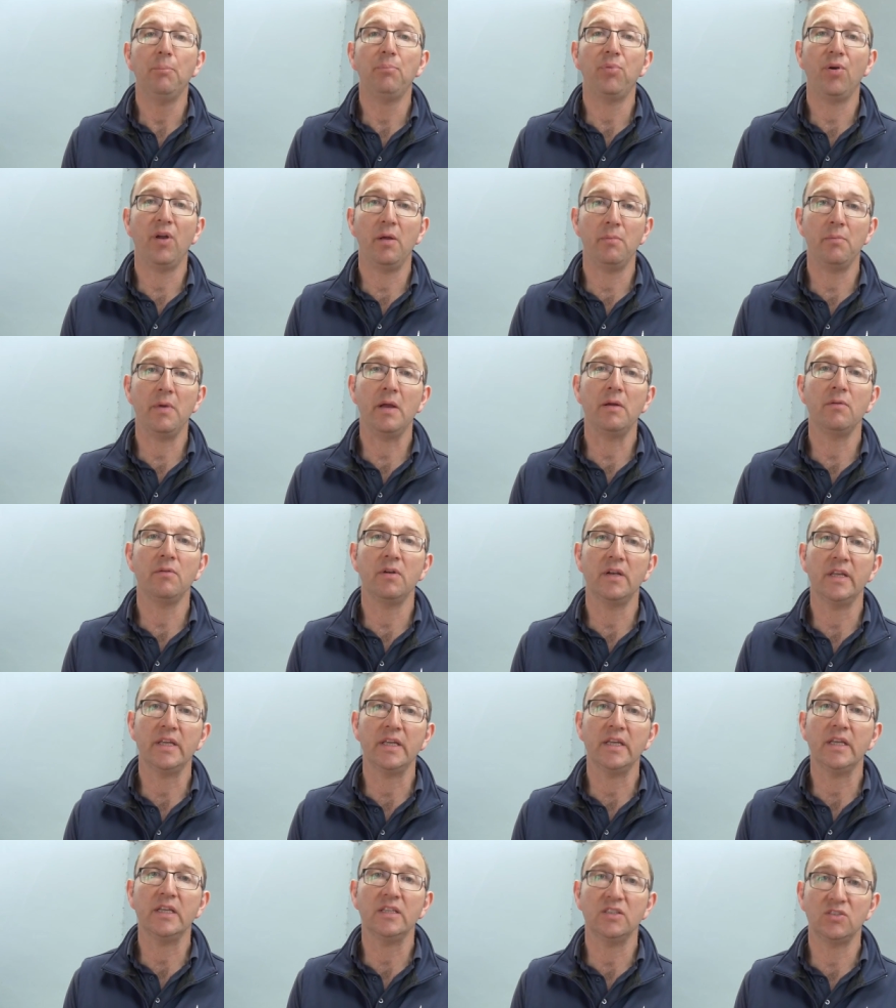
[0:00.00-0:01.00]

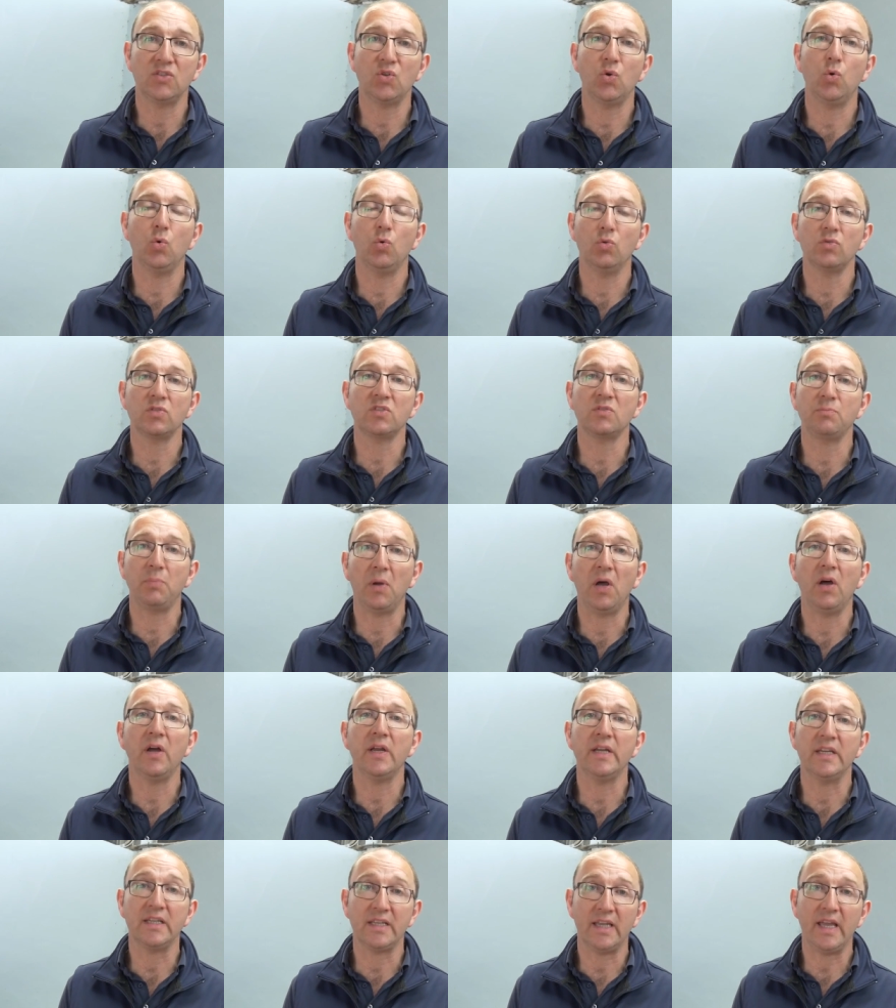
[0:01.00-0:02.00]
primarily is caused
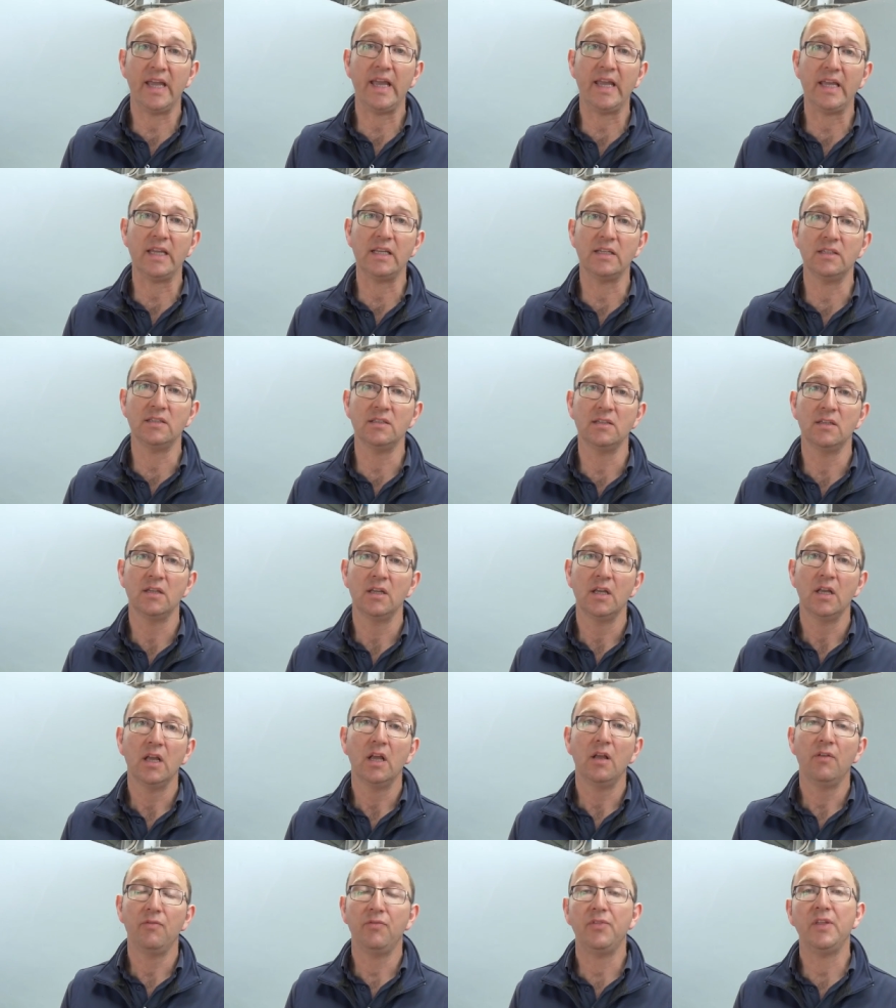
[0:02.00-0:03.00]
by, again,
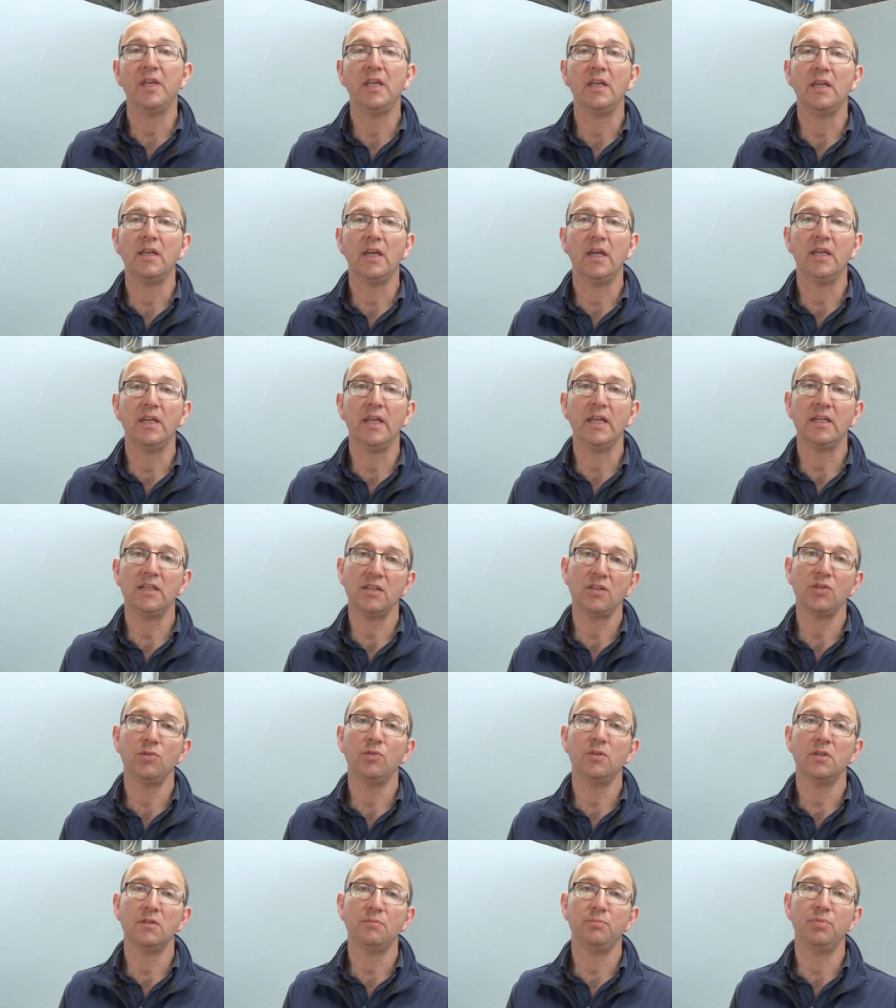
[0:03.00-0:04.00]
the
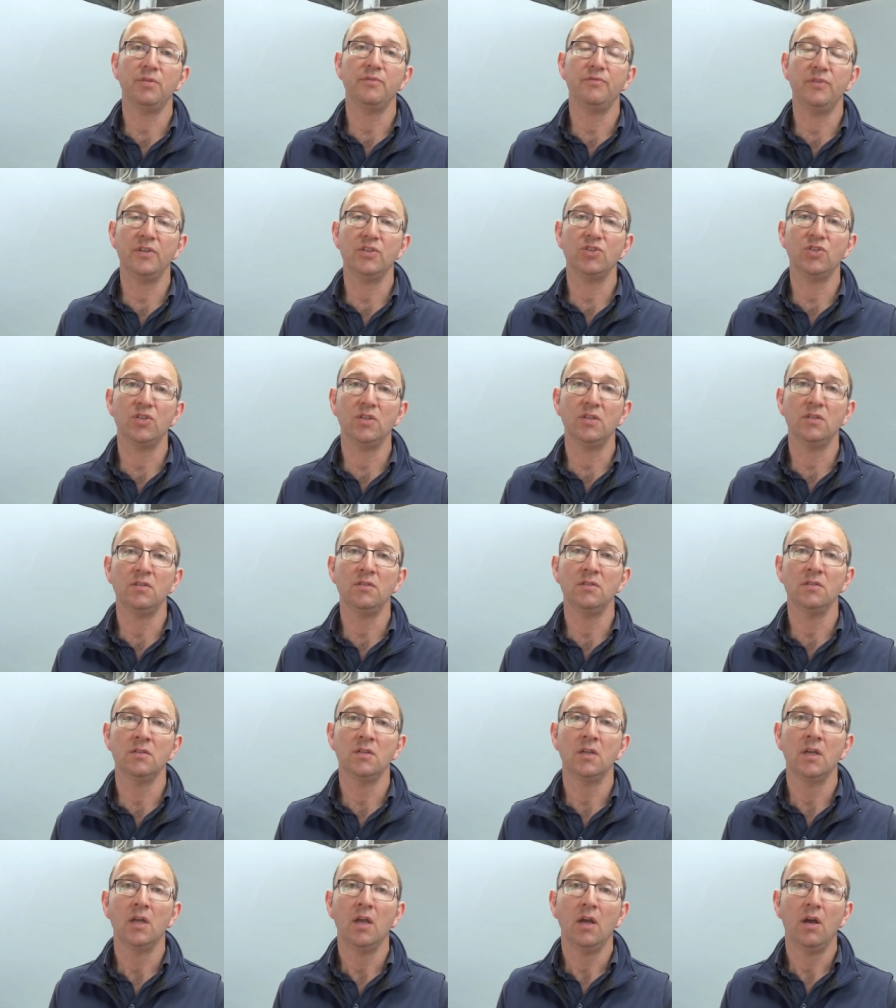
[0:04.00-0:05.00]
inadequate provision
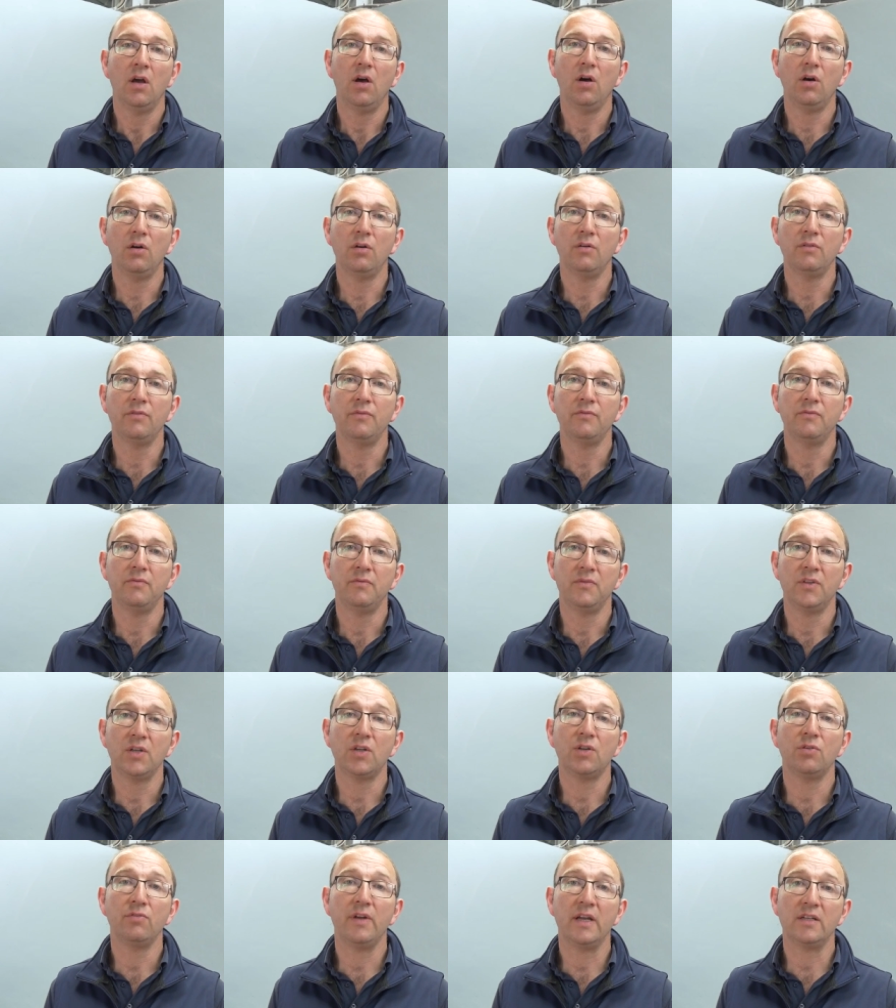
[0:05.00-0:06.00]
of
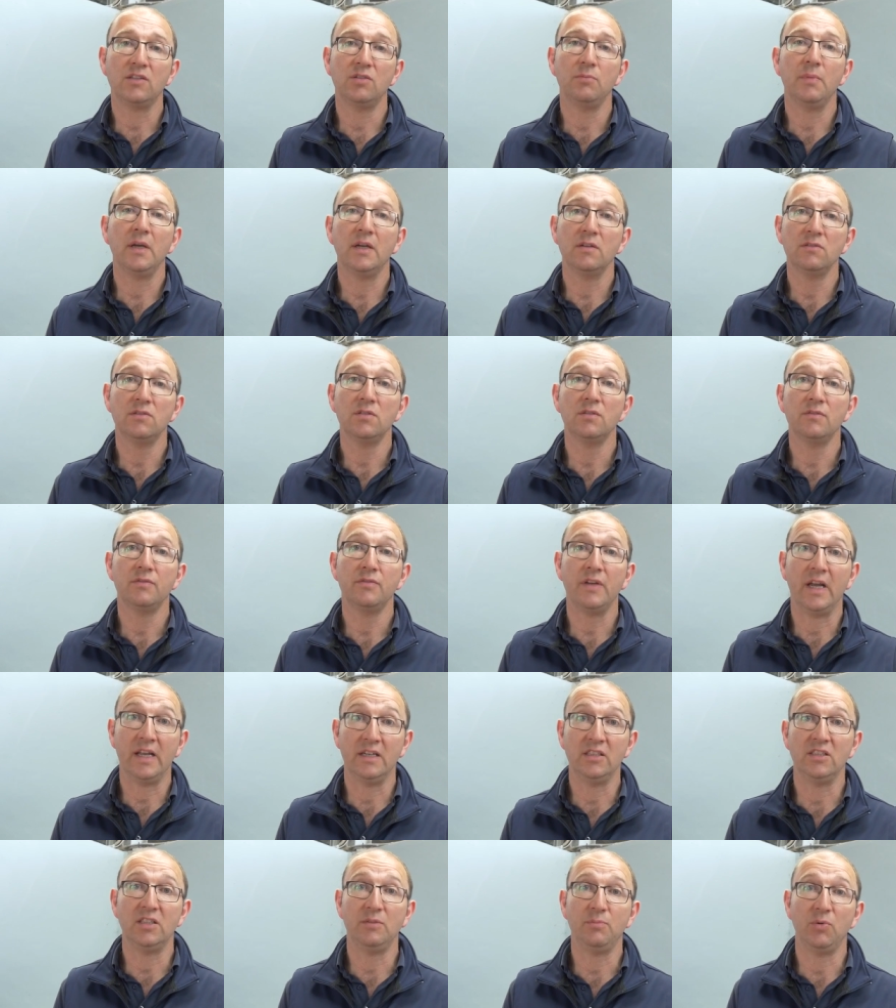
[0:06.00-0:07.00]
the correct amount of
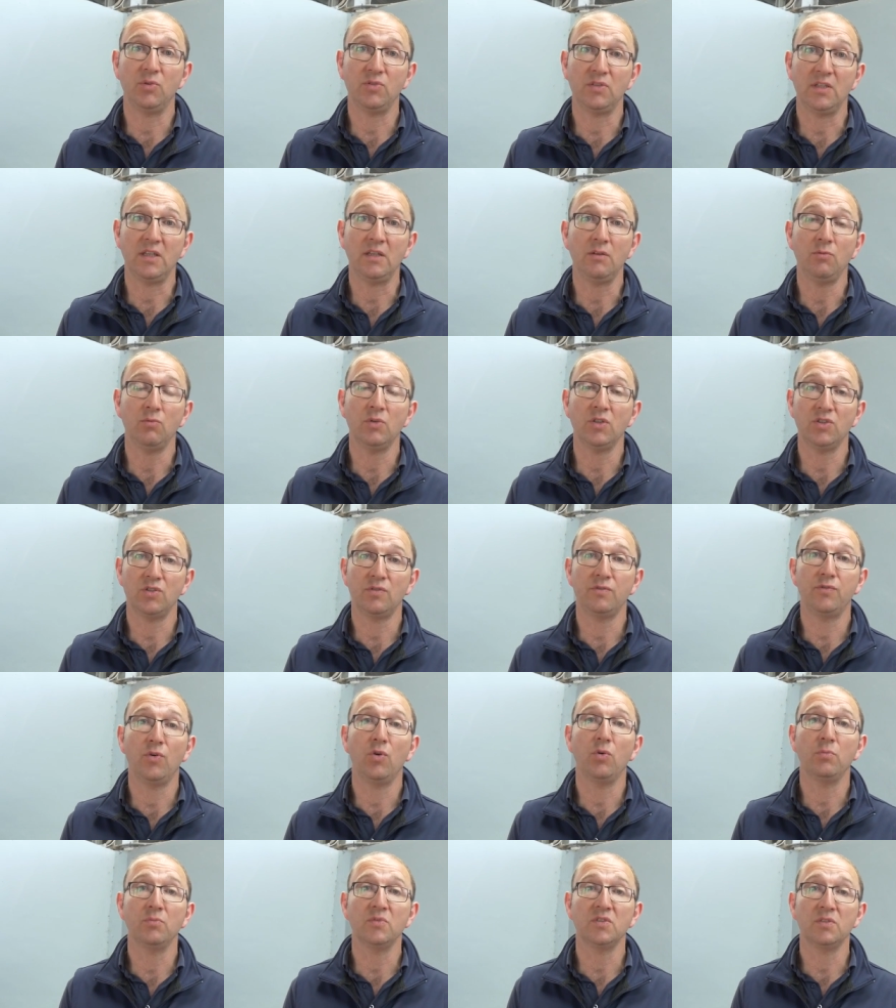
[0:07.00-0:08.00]
antibody, which
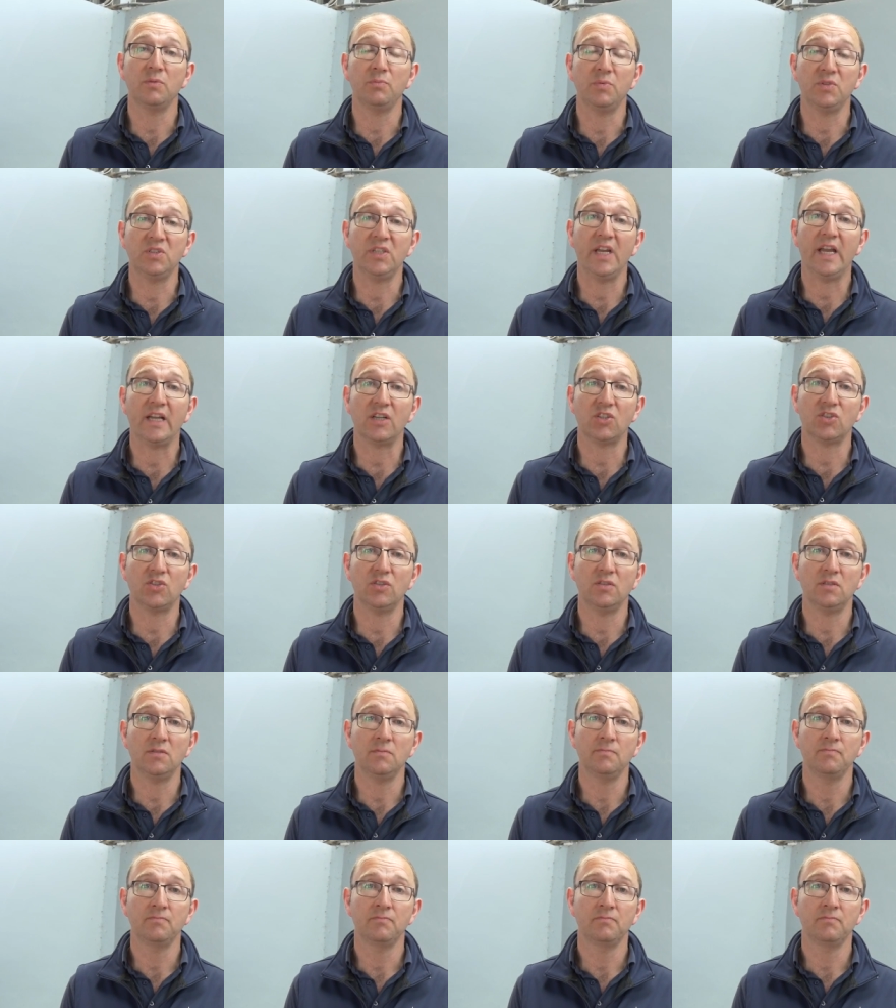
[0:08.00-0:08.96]
forms a protection.